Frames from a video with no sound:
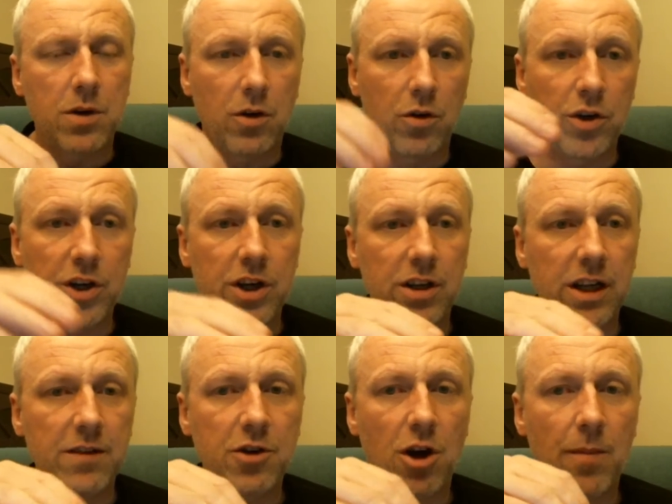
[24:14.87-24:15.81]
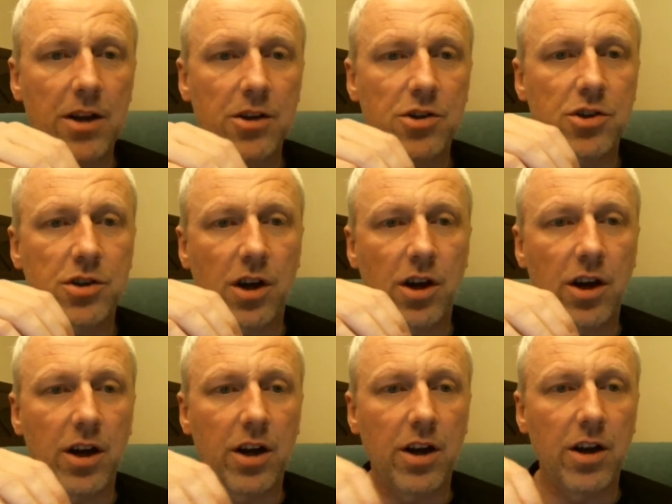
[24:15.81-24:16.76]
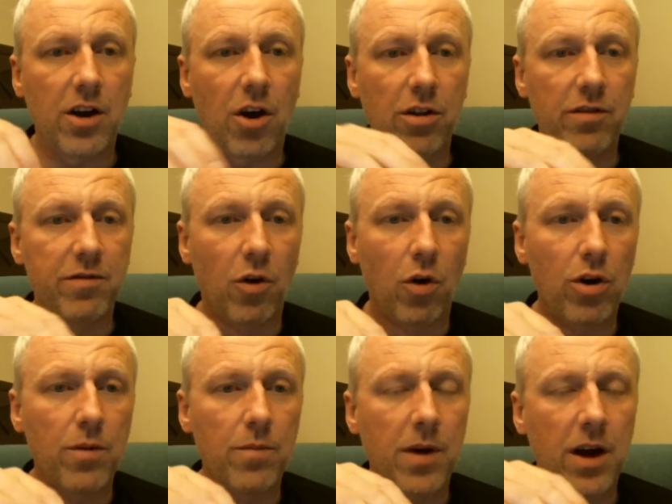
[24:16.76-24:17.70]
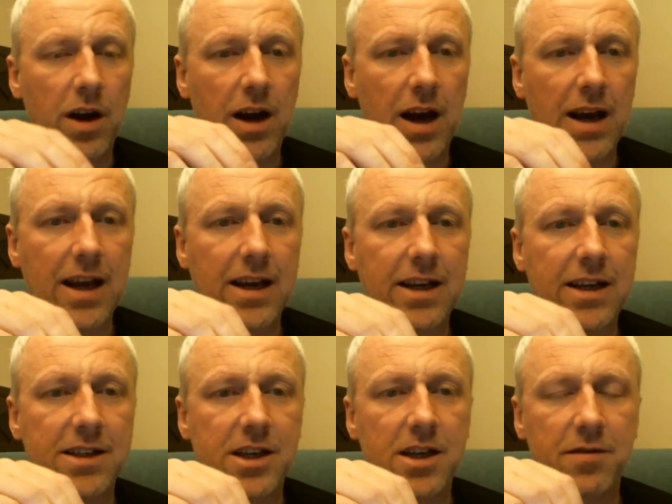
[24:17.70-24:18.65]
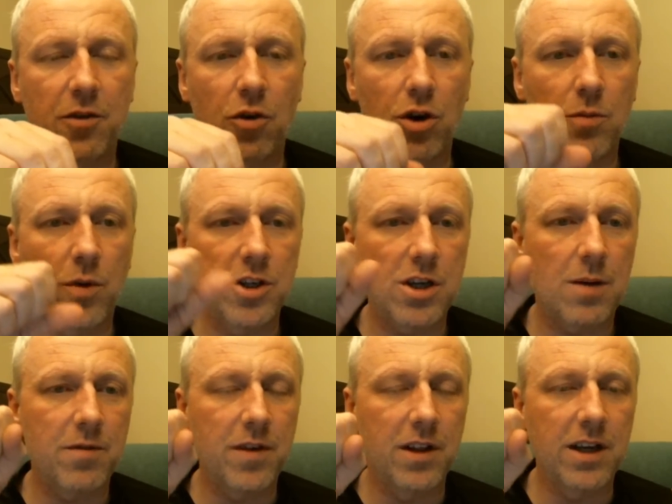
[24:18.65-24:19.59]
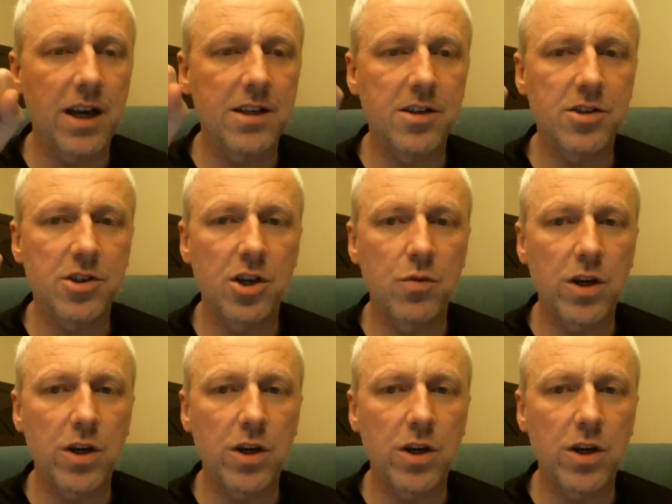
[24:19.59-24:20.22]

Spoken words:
or you can leave comments on the forum, AAEC forum, which I'm affiliated to.